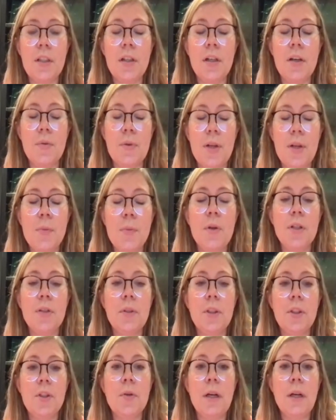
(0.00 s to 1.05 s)

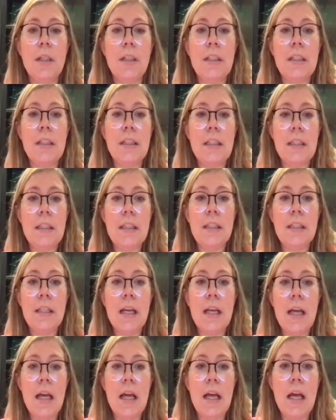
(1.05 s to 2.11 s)
respiratory tract disease.
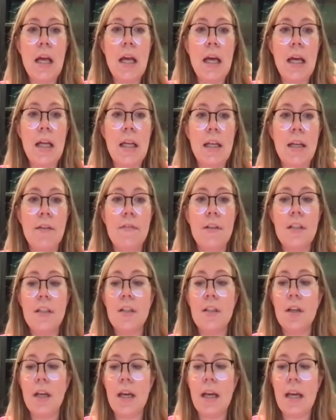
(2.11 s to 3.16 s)
And if it's
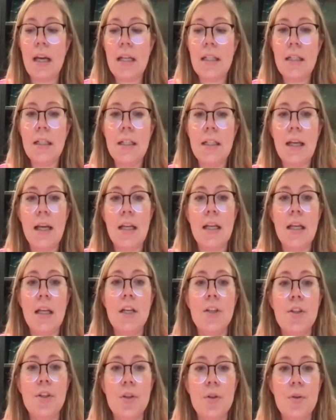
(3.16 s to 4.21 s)
the case, it can
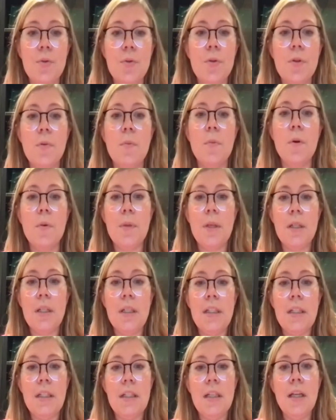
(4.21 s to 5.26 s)
induce
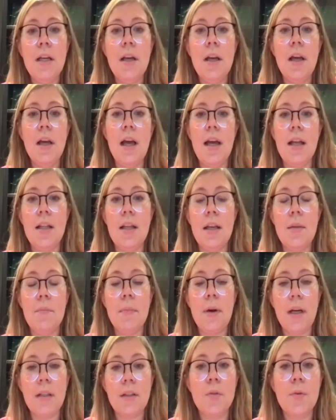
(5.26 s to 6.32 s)
morbidity and
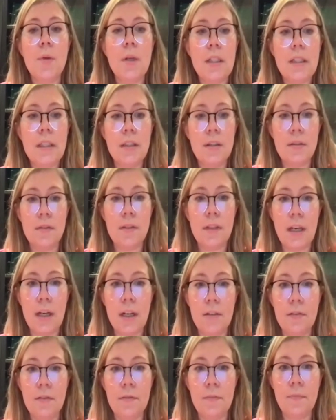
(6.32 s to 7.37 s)
impact quality of
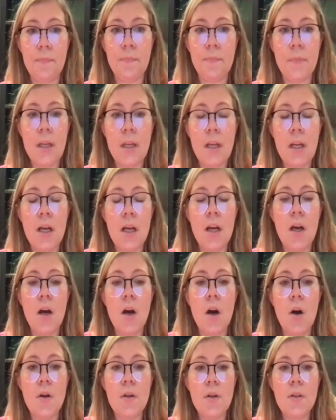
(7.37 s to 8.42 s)
life.
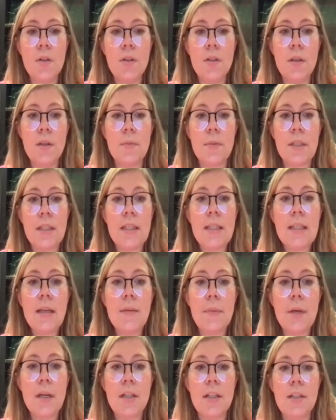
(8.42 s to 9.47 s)
Also, some
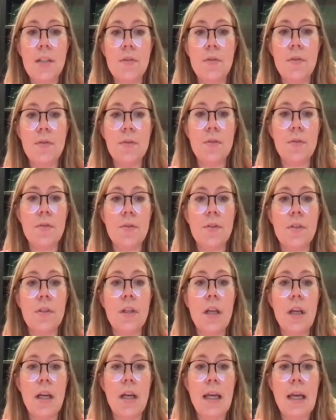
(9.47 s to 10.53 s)
systemic disorders
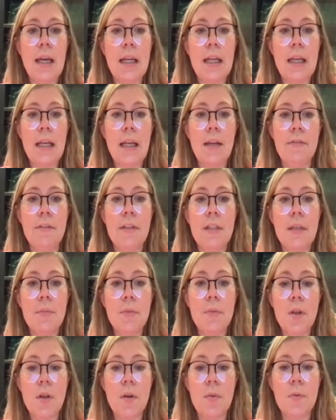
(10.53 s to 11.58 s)
can give
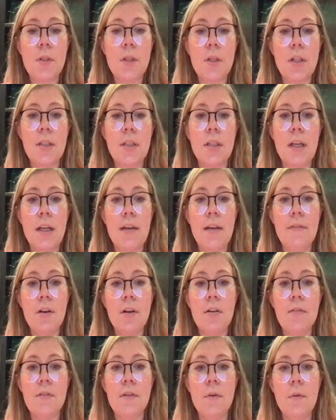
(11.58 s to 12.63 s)
symptoms at the level
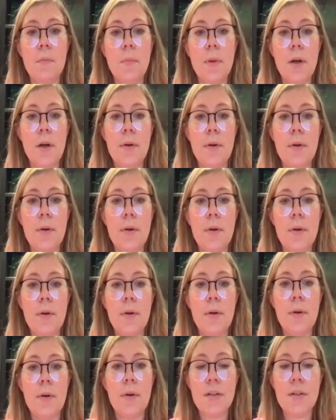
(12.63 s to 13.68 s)
of the
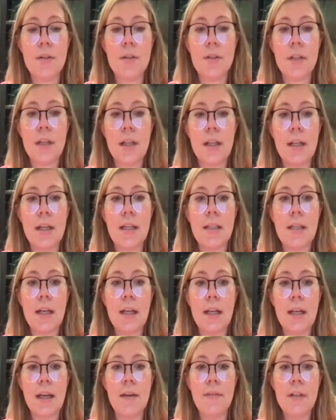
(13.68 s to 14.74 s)
paranasal sinus and
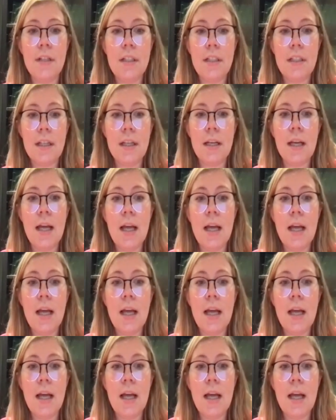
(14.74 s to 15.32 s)
nasal cavity,